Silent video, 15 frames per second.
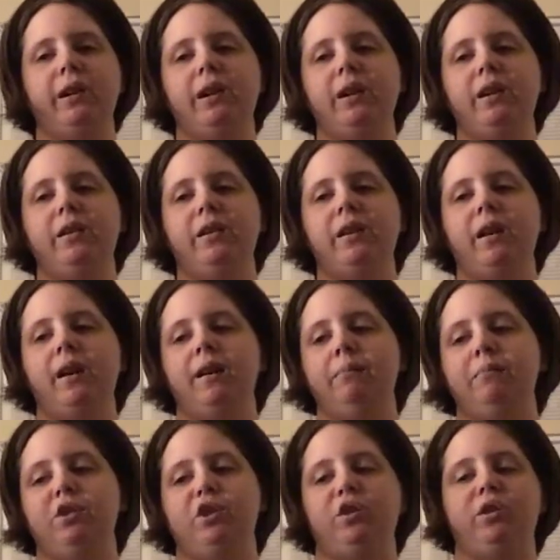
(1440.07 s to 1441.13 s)
days,
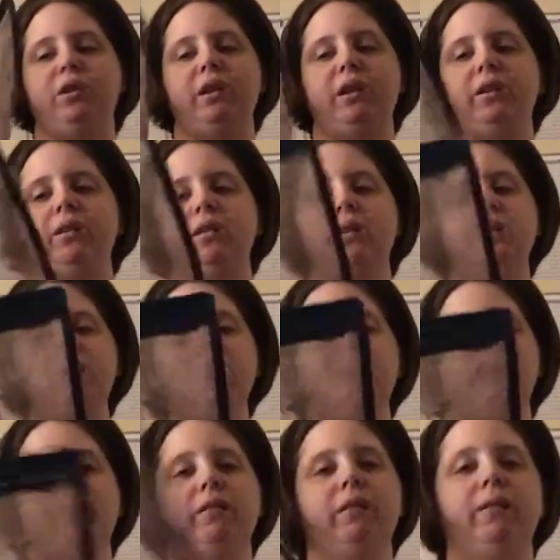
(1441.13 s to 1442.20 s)
I'm just gonna
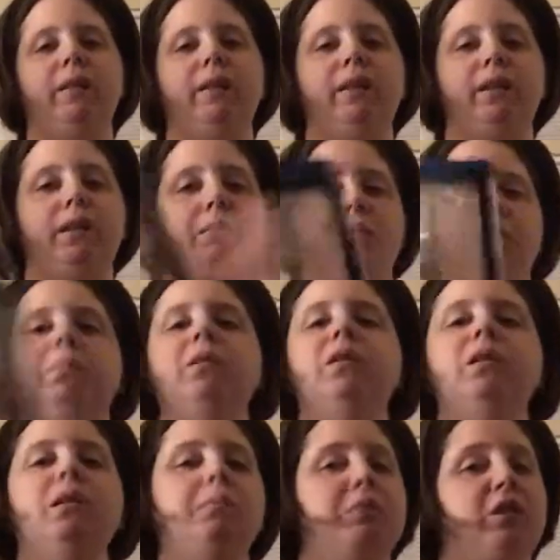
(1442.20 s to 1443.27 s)
throw in a couple of
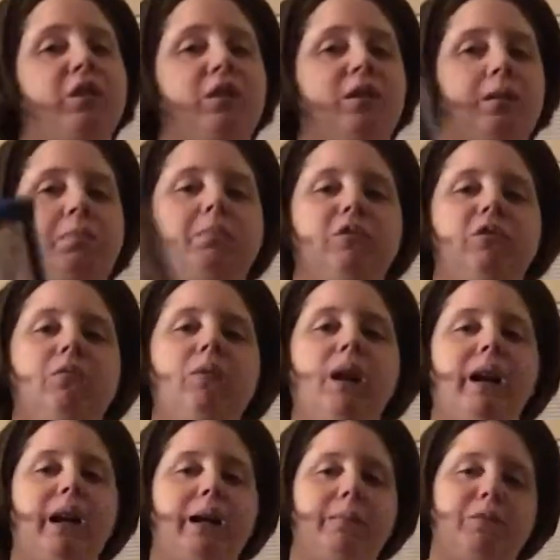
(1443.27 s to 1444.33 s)
pull-ups, a couple of
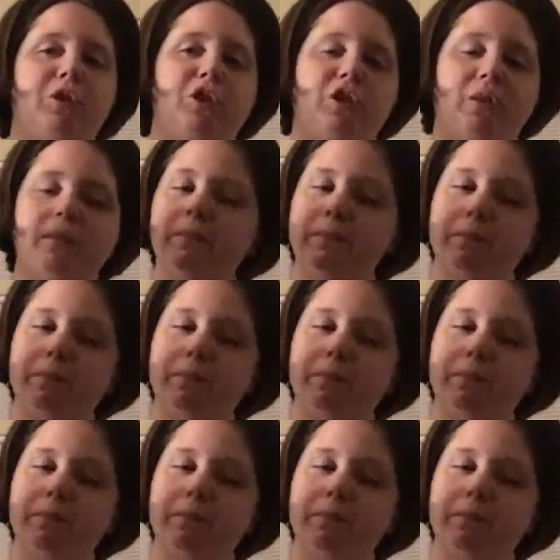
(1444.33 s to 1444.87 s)
wipes,